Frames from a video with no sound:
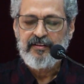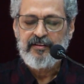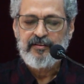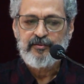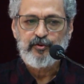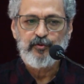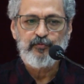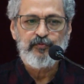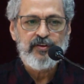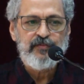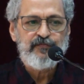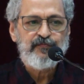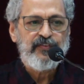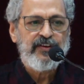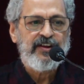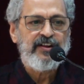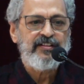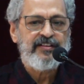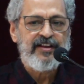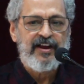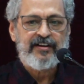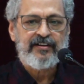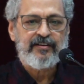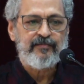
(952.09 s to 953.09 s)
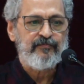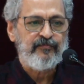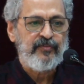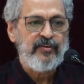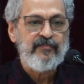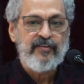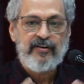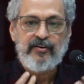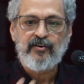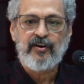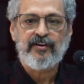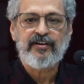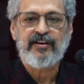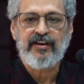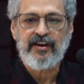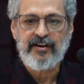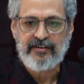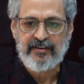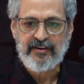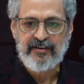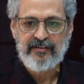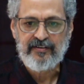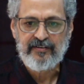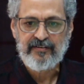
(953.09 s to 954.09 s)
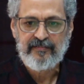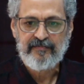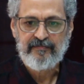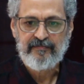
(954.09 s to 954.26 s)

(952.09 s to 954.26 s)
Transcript: so we feel that we will not get it,